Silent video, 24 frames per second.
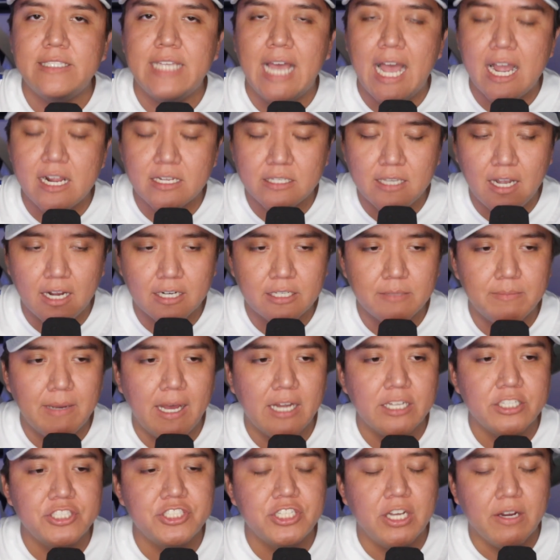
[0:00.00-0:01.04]
Dak talked
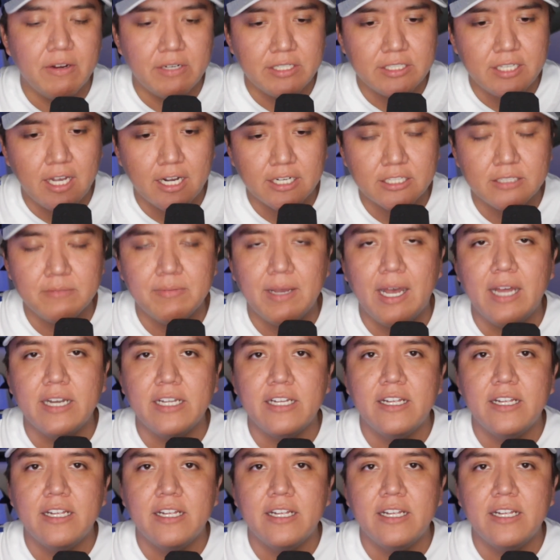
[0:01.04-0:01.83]
about it. Jerry talked about